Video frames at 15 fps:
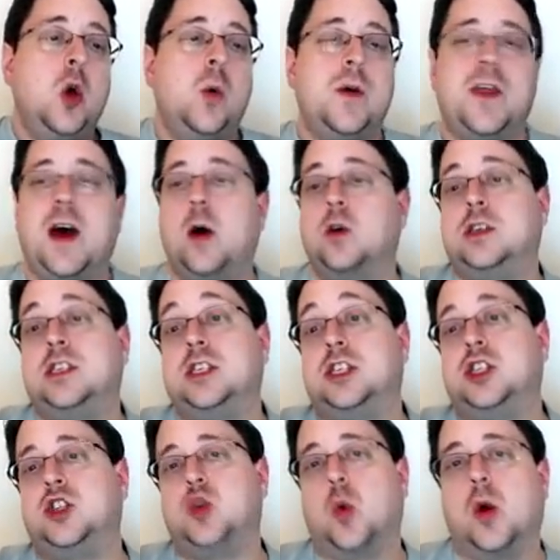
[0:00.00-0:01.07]
without
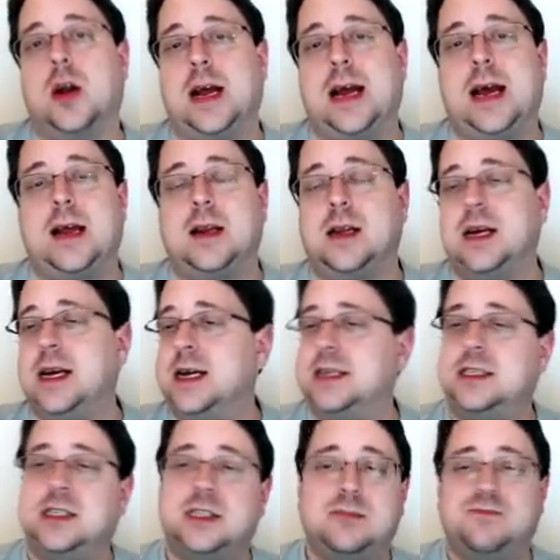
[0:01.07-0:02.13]
distorting it.
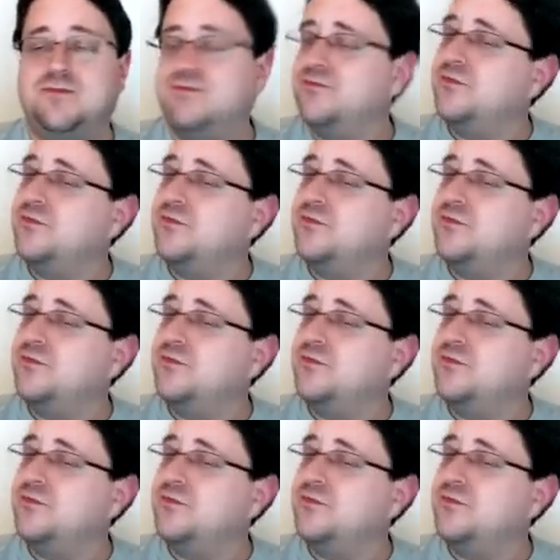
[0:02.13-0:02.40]
It's